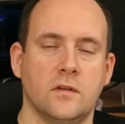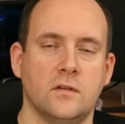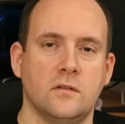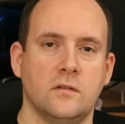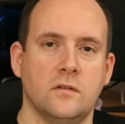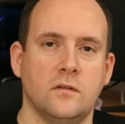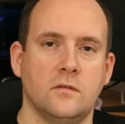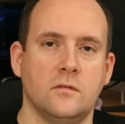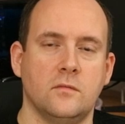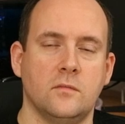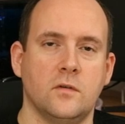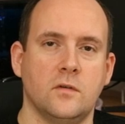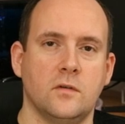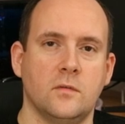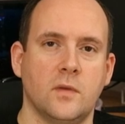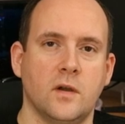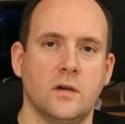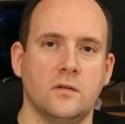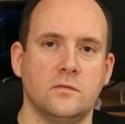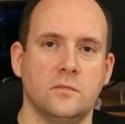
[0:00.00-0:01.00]
want to know more
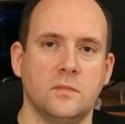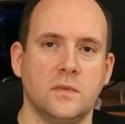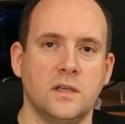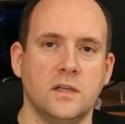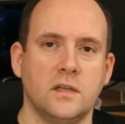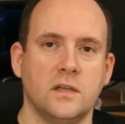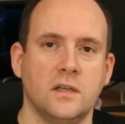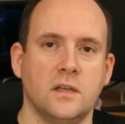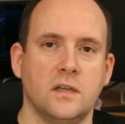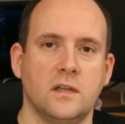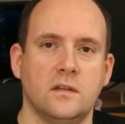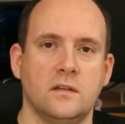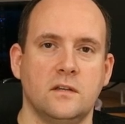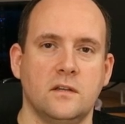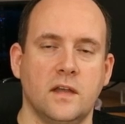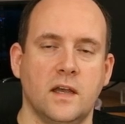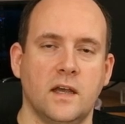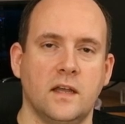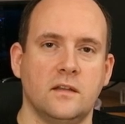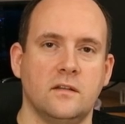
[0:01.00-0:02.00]
about me,
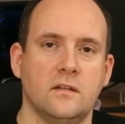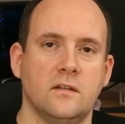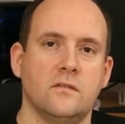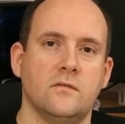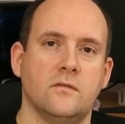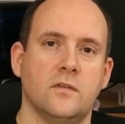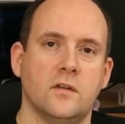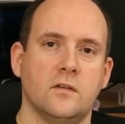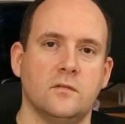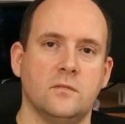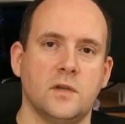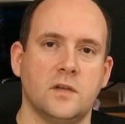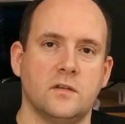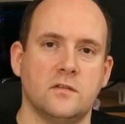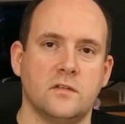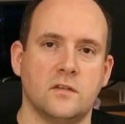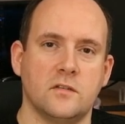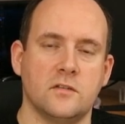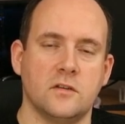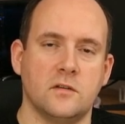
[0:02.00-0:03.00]
then follow me on
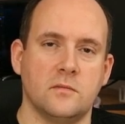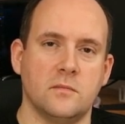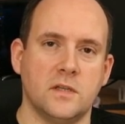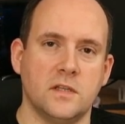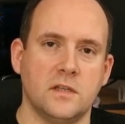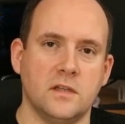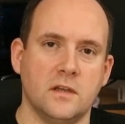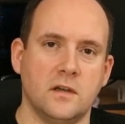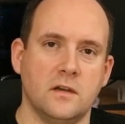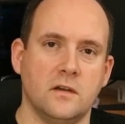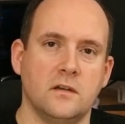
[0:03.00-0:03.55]
social media.